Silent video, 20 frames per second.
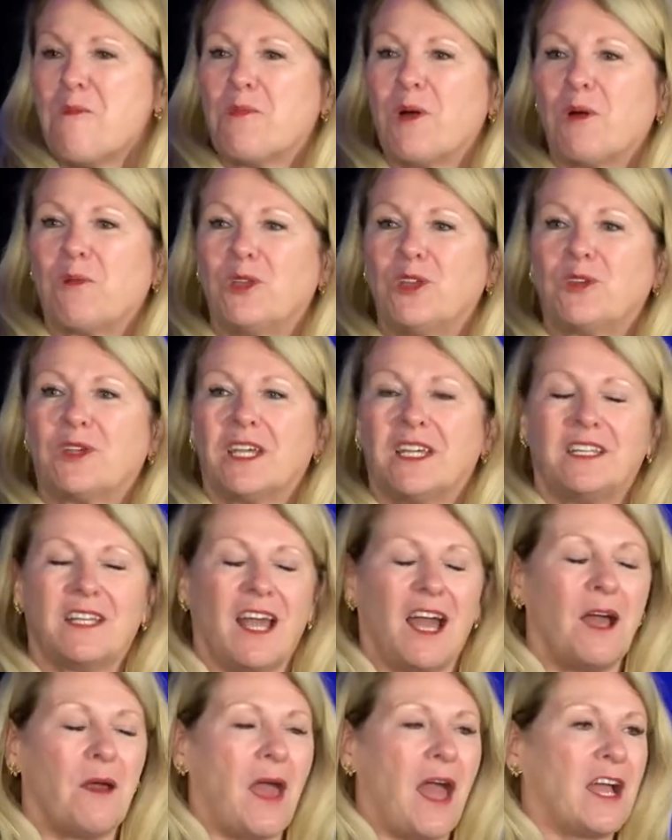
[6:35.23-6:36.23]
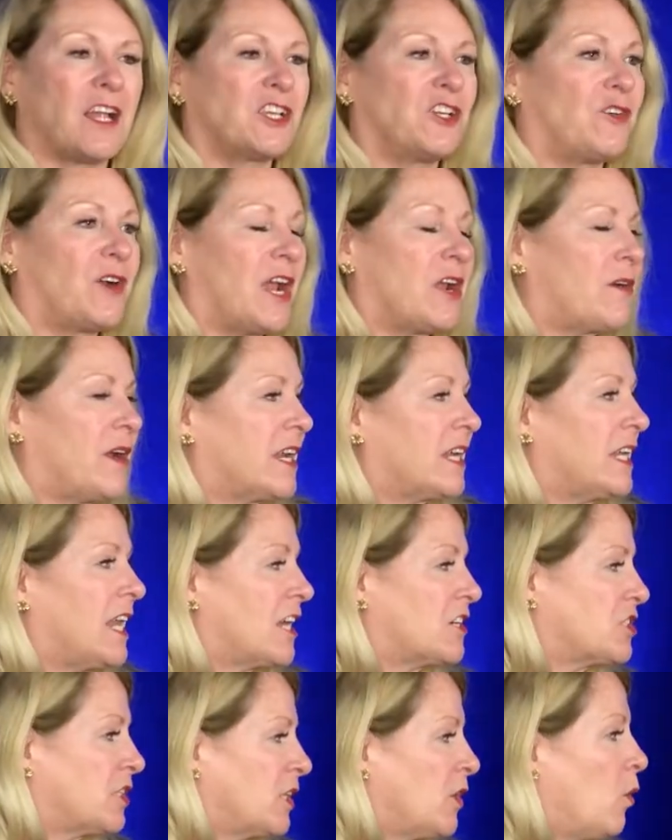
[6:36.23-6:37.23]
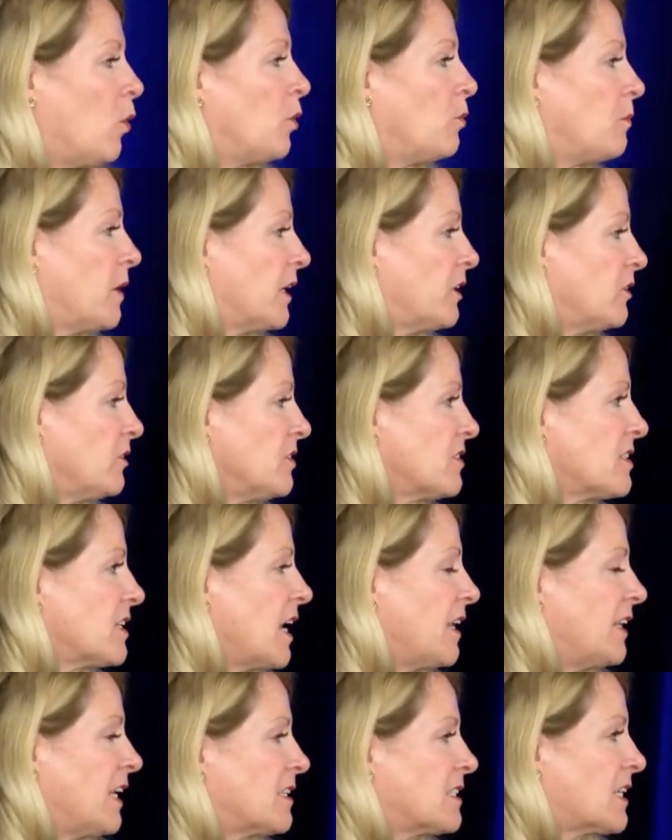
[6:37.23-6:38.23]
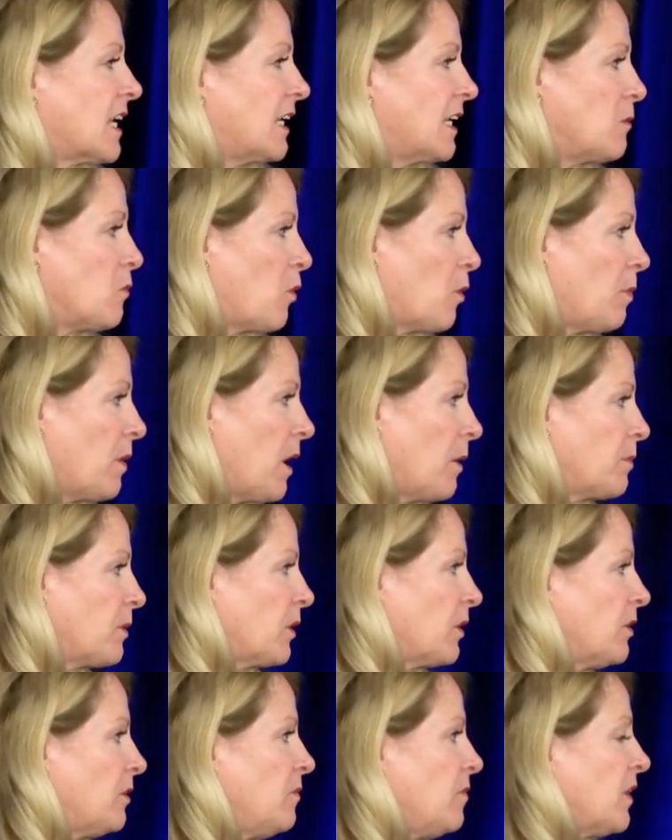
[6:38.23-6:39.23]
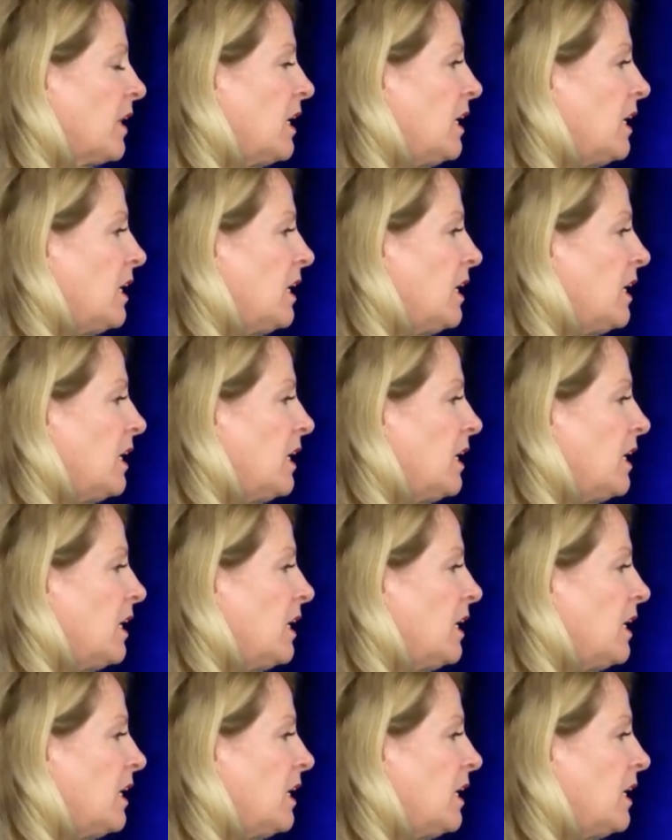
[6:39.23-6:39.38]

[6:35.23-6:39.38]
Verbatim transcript: but you can, uh, act, your IRA can actually hold metals, and that's getting more popular.